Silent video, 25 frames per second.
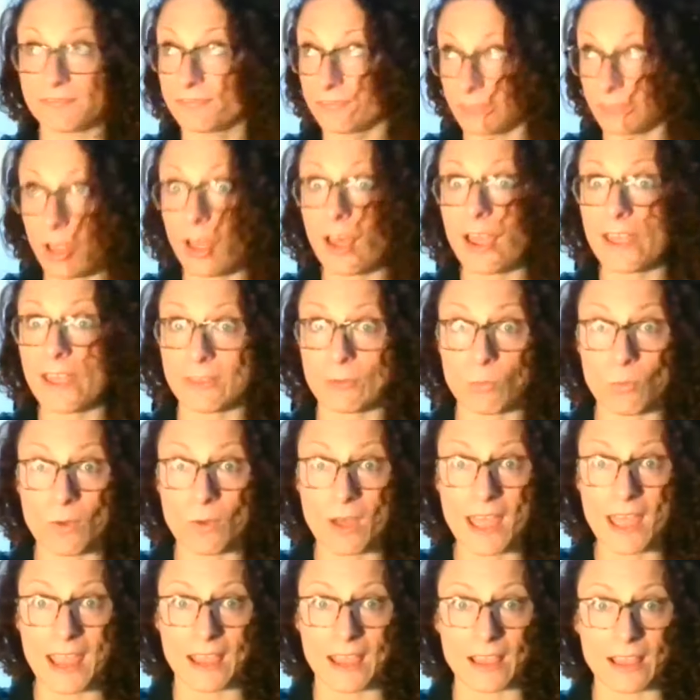fly the
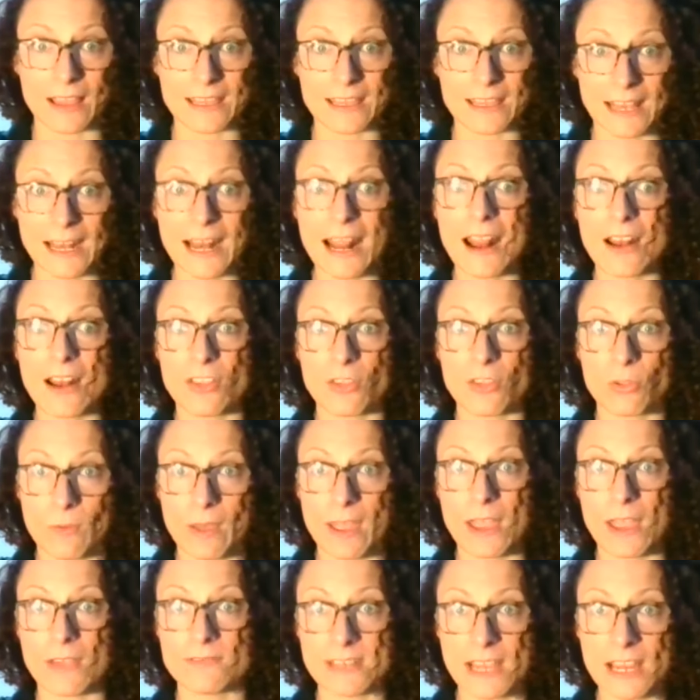way and get out of the
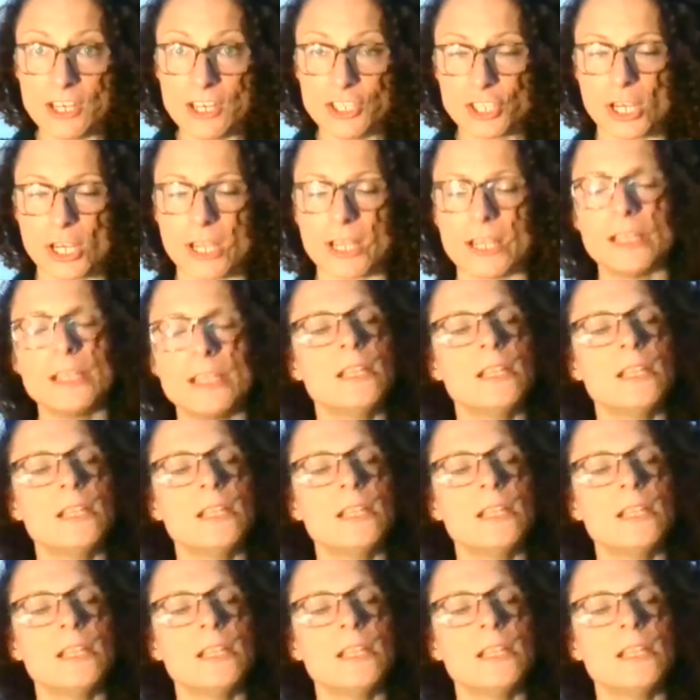way of danger.